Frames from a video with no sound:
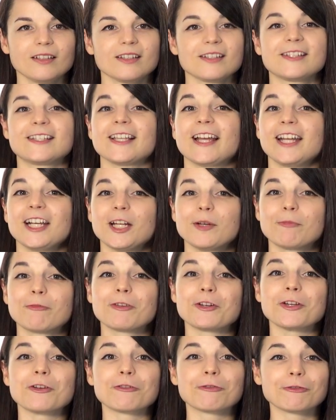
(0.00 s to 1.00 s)
sign up for
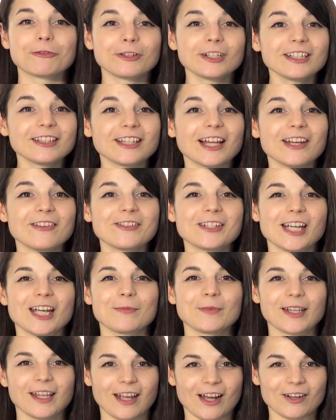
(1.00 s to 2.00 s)
your free lifetime
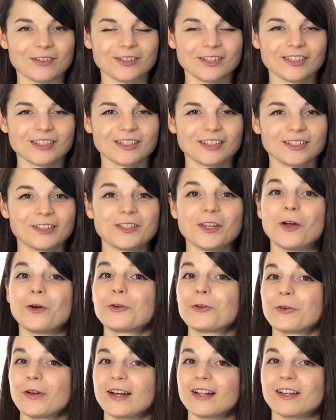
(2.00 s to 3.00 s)
account. No
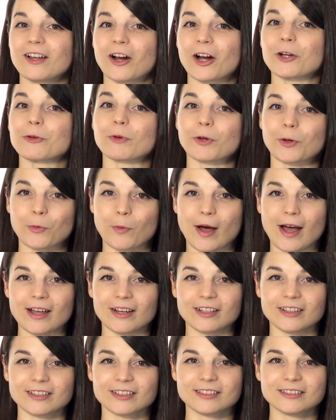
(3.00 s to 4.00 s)
credit card
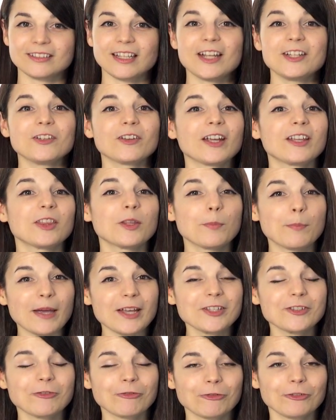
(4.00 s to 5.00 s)
required, and you'll get the
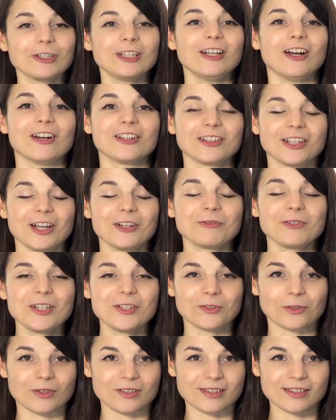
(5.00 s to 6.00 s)
best free online
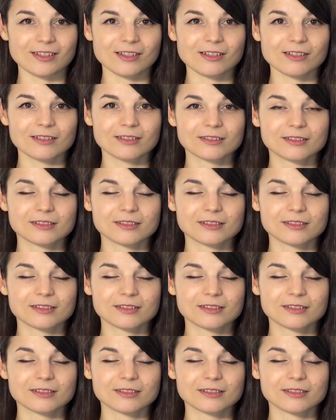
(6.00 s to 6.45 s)
resources.